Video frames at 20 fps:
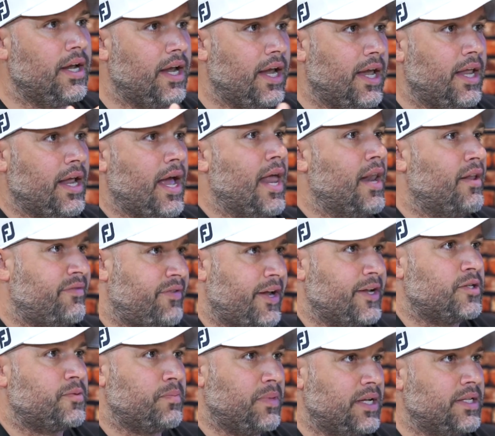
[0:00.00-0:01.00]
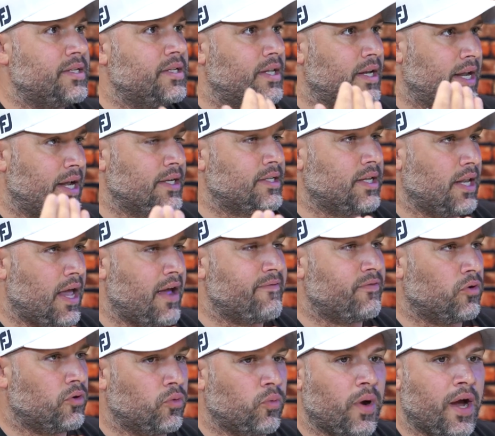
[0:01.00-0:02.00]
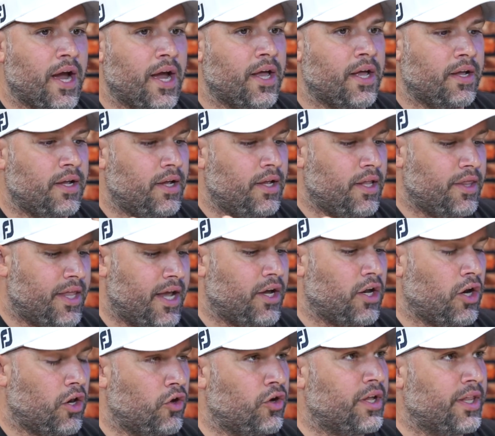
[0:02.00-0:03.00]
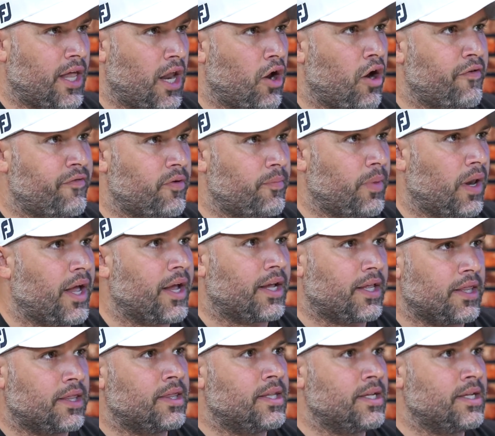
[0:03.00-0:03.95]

it elevates me to the next level For where sure. they're going to look at that offer and be like,